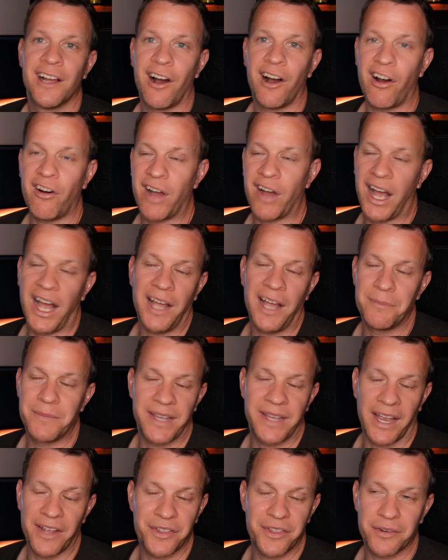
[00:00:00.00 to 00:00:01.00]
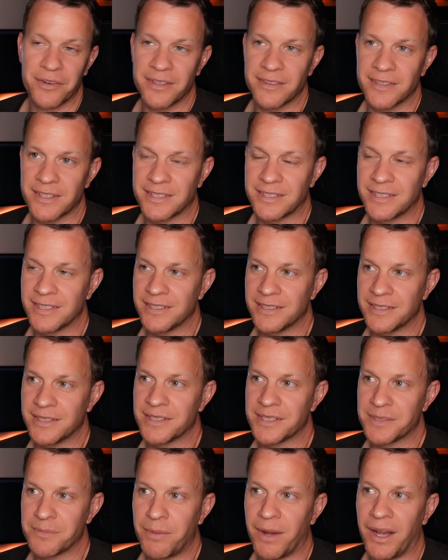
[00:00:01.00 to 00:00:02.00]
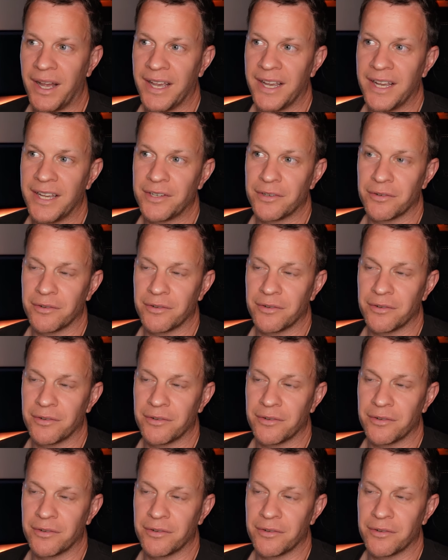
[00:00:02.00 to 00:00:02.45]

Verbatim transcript: I'm gathering this is inspired,